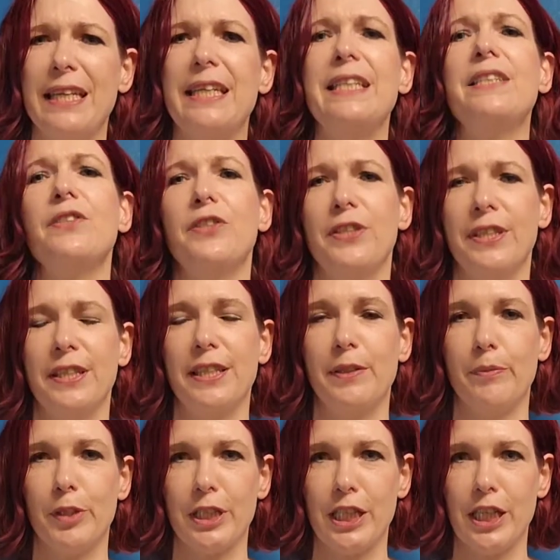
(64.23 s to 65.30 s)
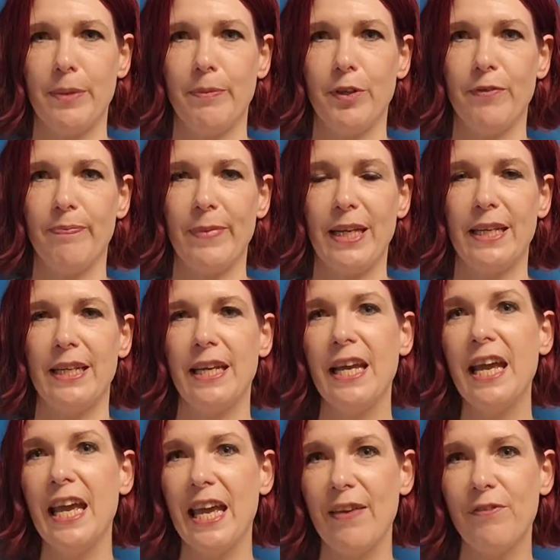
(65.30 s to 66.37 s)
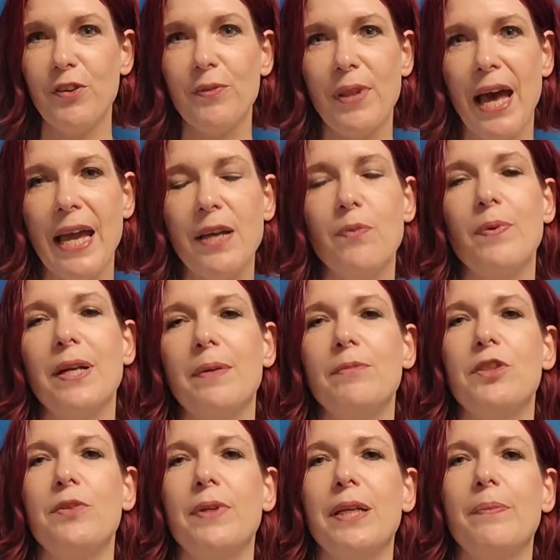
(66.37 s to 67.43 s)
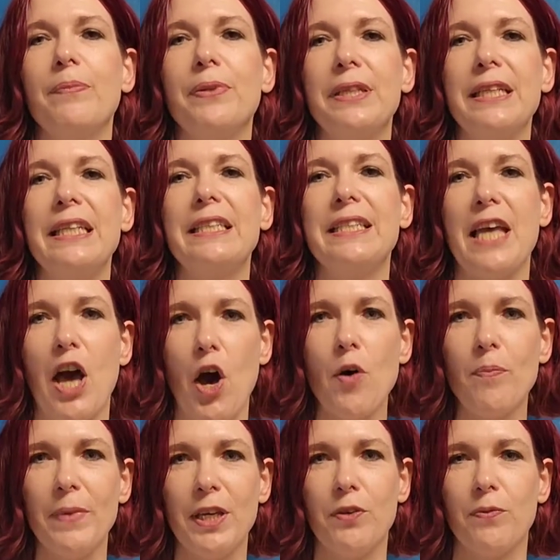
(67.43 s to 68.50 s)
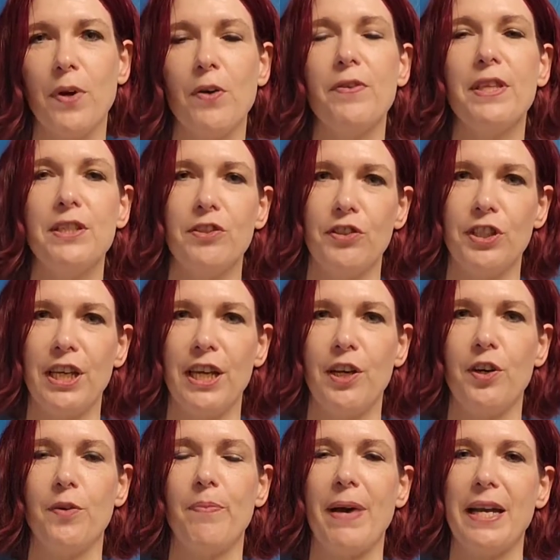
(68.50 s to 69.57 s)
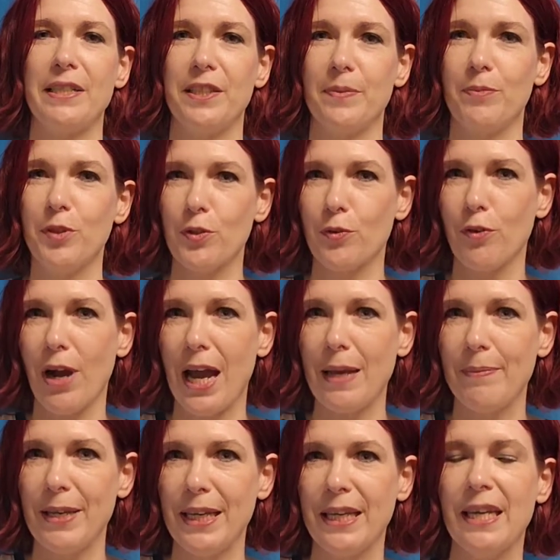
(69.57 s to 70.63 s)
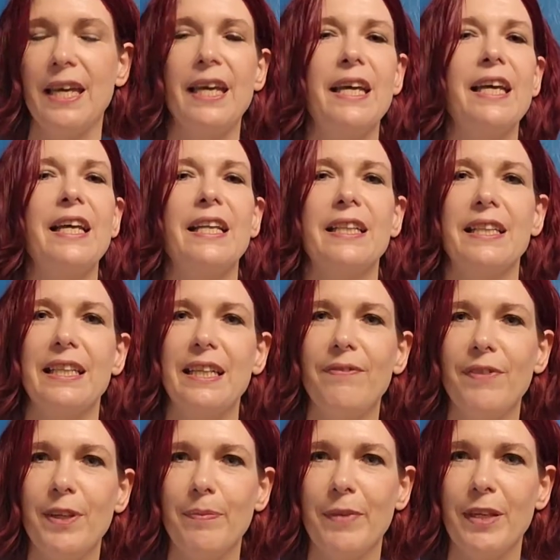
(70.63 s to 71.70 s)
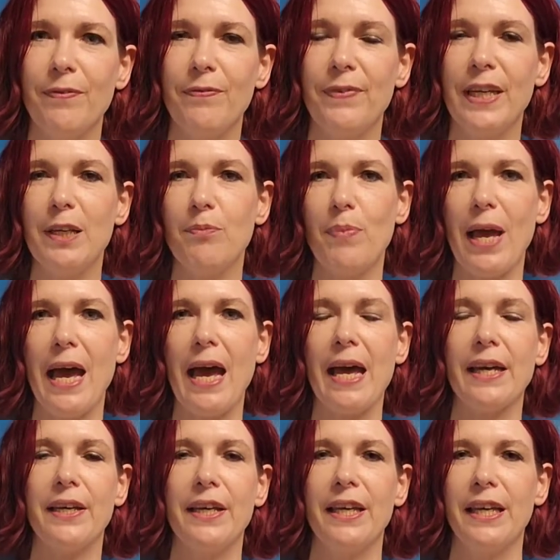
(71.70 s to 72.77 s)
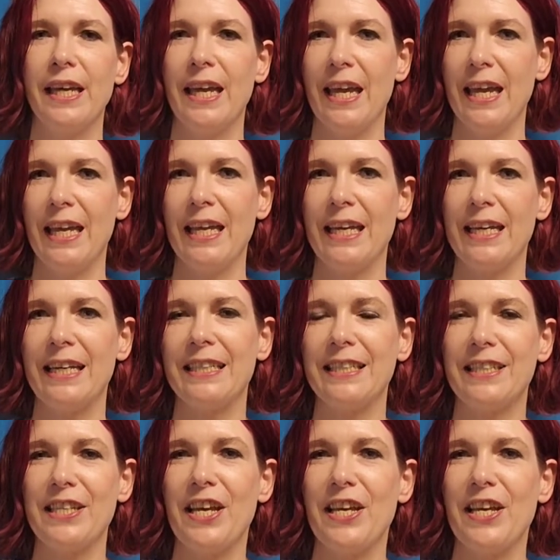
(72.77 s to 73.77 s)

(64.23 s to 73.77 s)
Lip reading: into the liberty movement. If you like what I'm doing, please help me grow this channel by subscribing, leaving me feedback, and